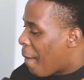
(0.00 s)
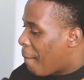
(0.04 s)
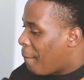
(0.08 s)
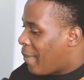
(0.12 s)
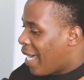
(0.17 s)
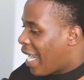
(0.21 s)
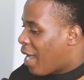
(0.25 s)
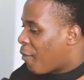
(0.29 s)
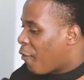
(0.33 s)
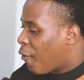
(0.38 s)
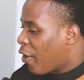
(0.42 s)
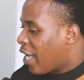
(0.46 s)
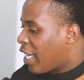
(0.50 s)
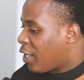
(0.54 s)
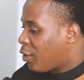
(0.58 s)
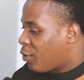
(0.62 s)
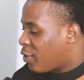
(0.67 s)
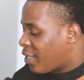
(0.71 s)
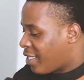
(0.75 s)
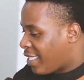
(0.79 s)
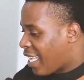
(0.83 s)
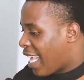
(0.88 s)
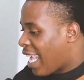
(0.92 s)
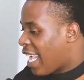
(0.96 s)
but I'm going
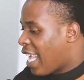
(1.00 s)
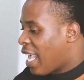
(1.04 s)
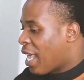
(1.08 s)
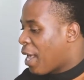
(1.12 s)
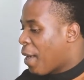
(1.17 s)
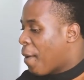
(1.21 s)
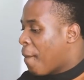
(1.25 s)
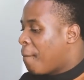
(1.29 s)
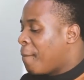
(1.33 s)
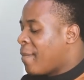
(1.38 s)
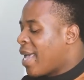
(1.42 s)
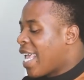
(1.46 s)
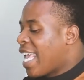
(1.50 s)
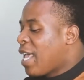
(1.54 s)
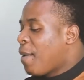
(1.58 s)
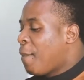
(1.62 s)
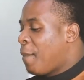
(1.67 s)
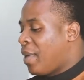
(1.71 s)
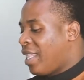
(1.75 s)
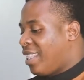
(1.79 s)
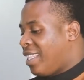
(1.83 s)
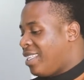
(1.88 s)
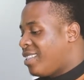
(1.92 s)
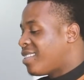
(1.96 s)
to say
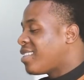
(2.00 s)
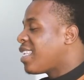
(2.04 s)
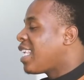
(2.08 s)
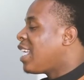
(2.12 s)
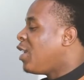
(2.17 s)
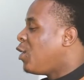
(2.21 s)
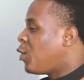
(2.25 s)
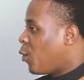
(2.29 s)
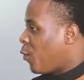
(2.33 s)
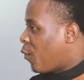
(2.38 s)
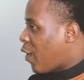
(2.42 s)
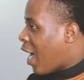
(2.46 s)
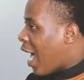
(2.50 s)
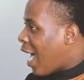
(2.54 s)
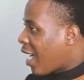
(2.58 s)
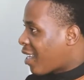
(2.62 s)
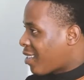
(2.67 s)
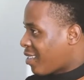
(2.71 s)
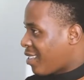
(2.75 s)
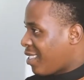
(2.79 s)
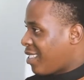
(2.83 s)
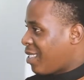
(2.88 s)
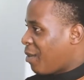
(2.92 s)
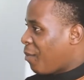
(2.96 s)
maybe this issue of
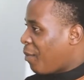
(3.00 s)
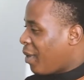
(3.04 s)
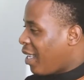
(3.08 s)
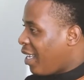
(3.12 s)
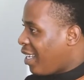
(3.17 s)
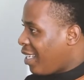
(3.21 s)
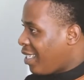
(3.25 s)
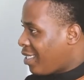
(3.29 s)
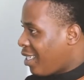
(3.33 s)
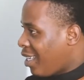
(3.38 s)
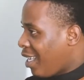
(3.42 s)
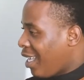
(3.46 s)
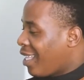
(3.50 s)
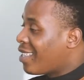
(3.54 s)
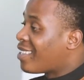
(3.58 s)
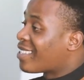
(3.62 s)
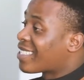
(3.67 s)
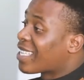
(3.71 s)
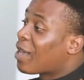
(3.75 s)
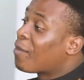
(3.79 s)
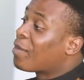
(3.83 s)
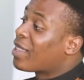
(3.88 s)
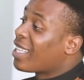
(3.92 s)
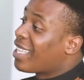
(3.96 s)
accessibility
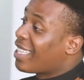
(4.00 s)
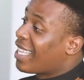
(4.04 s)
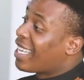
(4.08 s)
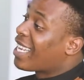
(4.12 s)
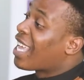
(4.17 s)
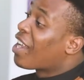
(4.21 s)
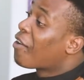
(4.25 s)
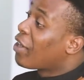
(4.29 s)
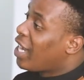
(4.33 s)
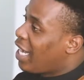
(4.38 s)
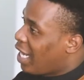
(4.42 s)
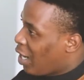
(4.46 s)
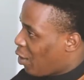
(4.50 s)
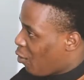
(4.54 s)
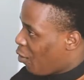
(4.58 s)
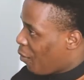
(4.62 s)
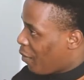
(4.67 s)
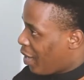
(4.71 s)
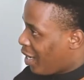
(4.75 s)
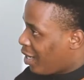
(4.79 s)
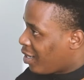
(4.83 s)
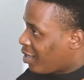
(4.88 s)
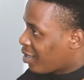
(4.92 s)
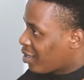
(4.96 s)
is something that I really
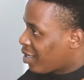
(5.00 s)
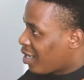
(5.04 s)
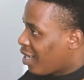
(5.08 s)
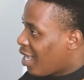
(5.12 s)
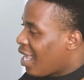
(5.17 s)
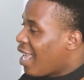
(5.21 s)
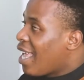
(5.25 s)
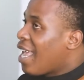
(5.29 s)
commend.